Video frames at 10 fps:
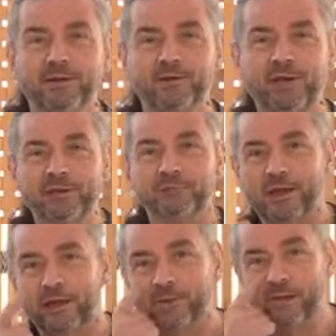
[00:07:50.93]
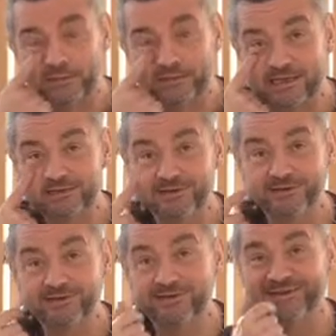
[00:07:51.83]
Okay, that being said,
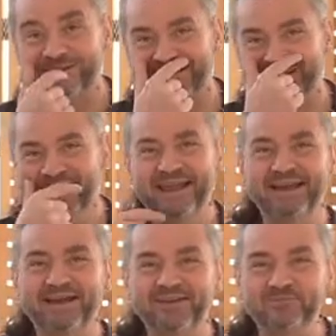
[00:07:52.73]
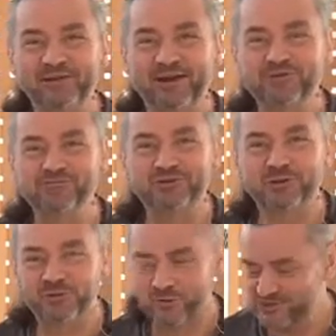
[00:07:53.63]
I've
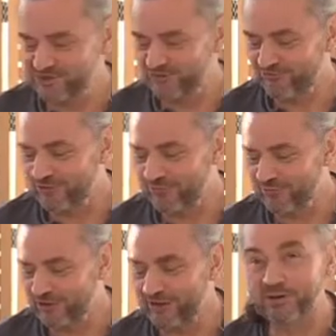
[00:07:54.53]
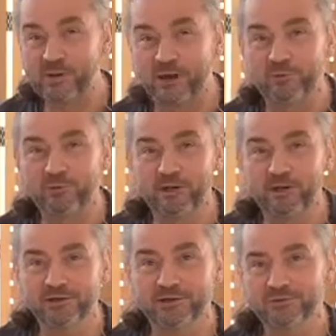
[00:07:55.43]
got a question from the lovely Barbara,